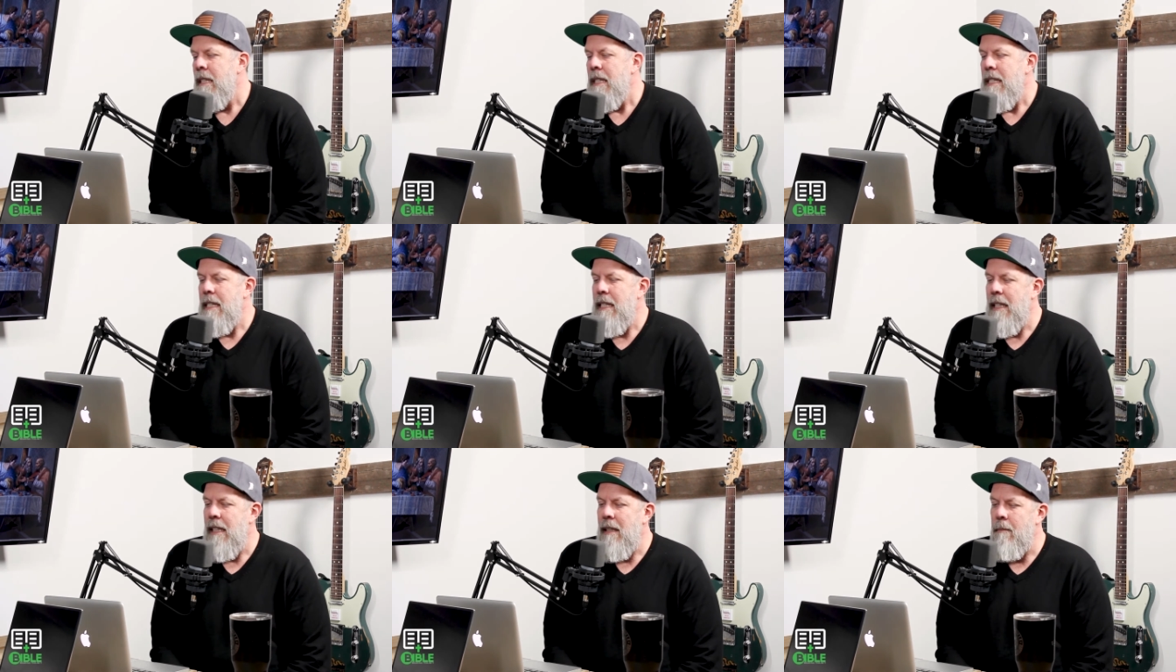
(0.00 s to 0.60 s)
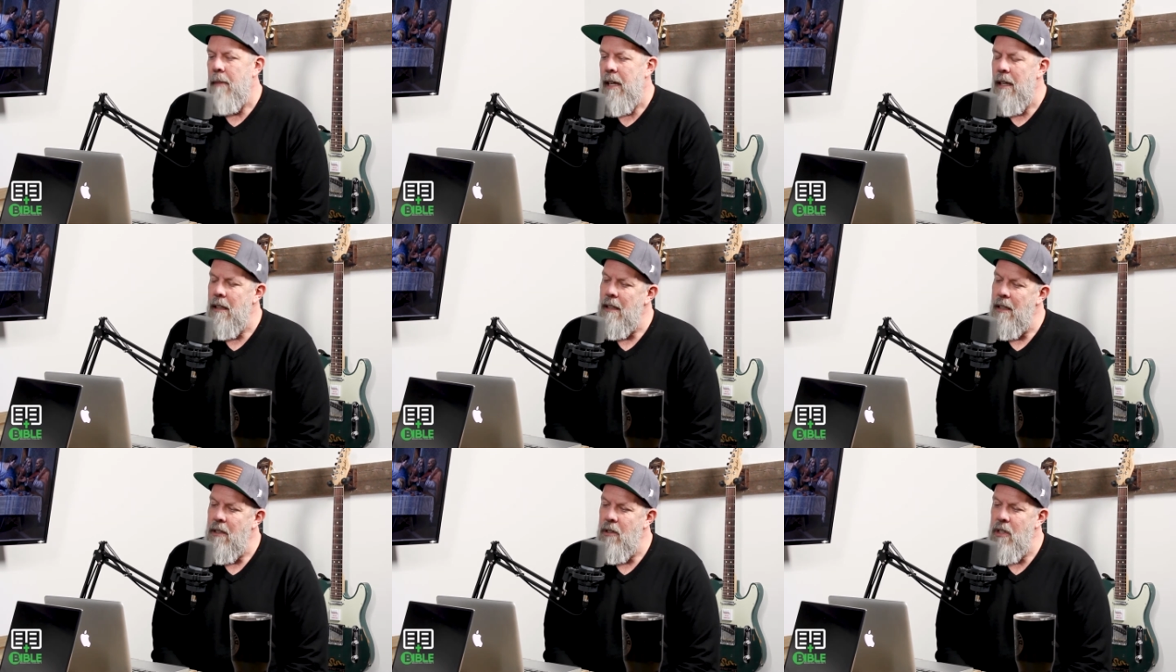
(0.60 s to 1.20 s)
Uh,
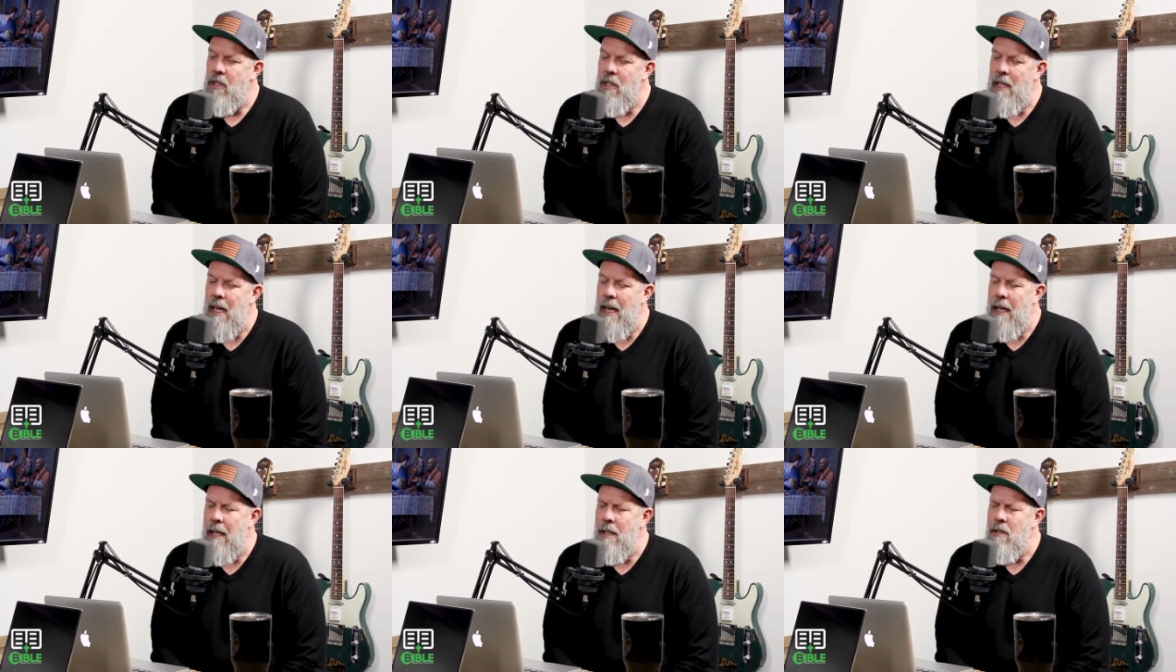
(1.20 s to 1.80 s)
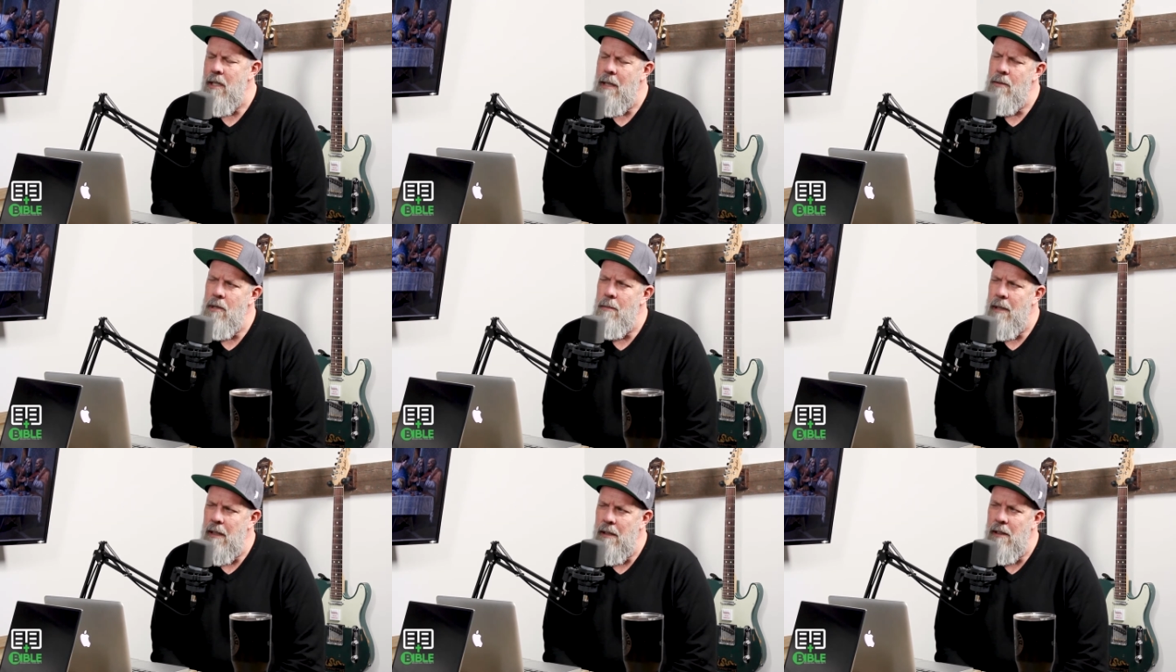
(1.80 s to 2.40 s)
American Christianity seems
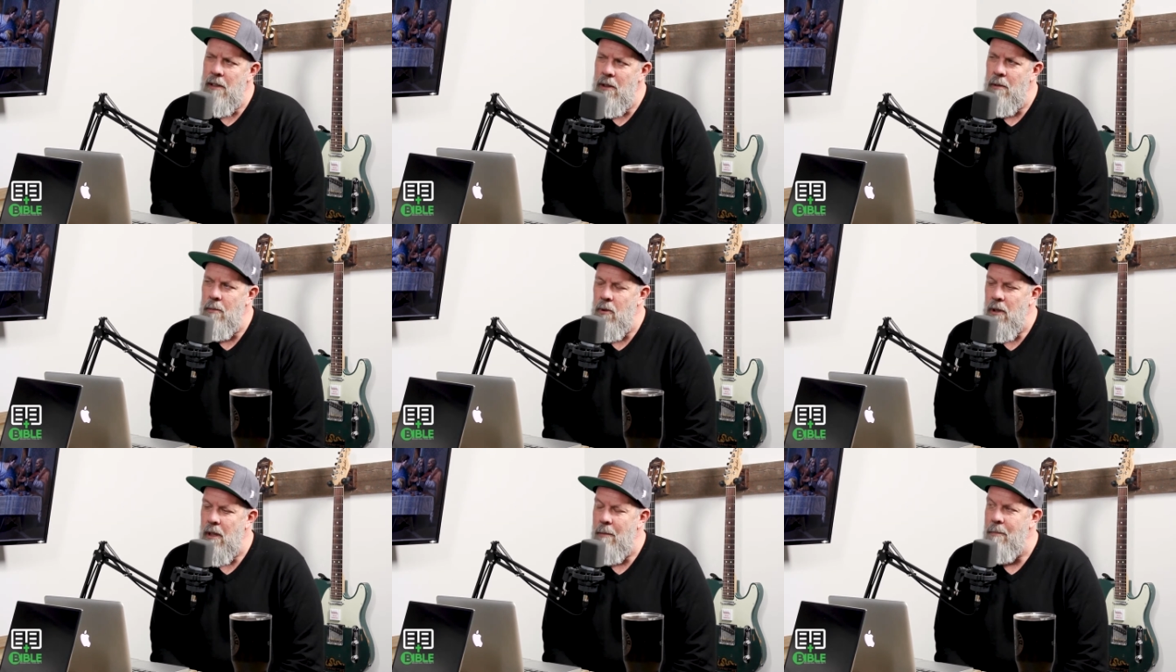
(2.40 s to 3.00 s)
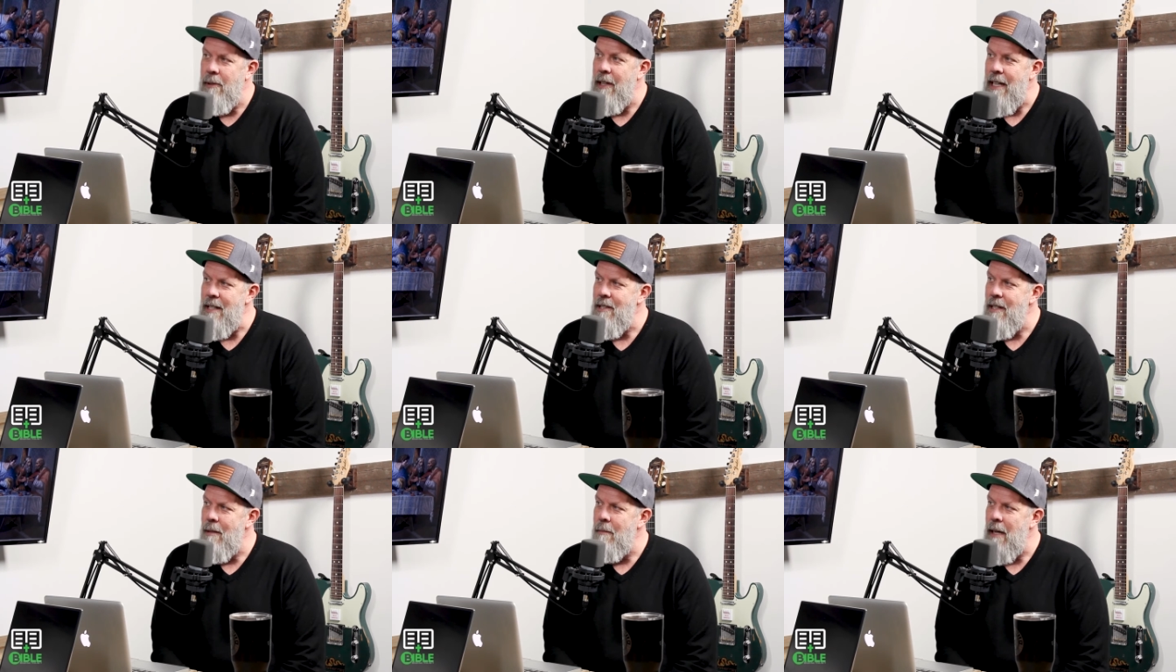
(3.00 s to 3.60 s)
to be a little more
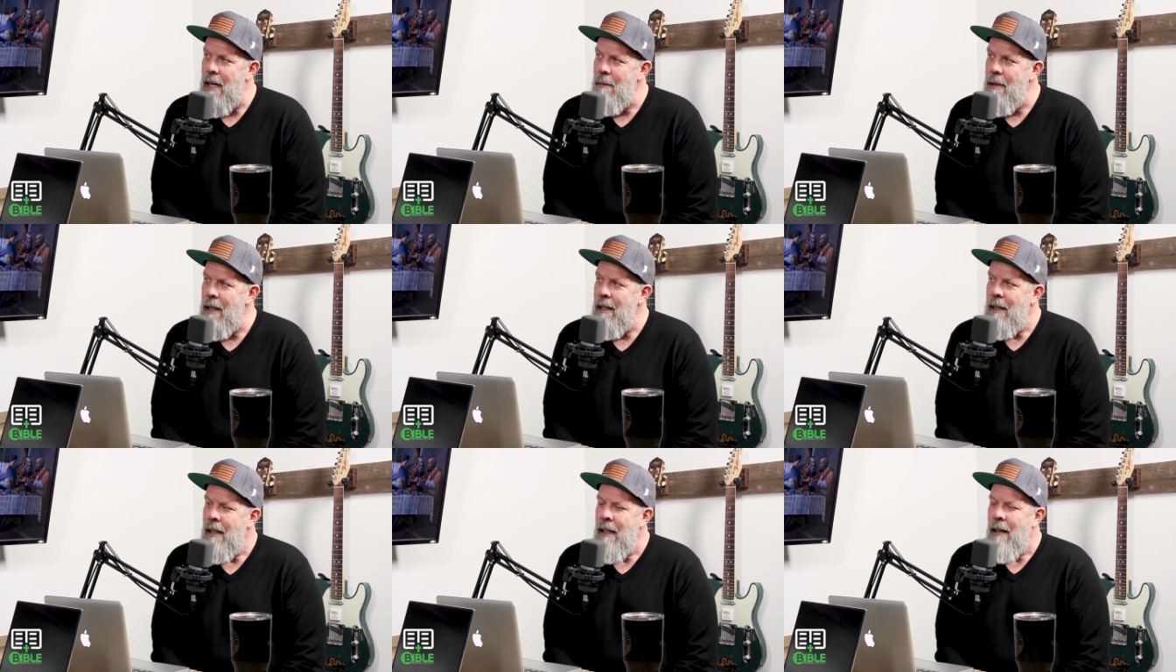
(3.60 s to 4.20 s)
complacent, maybe,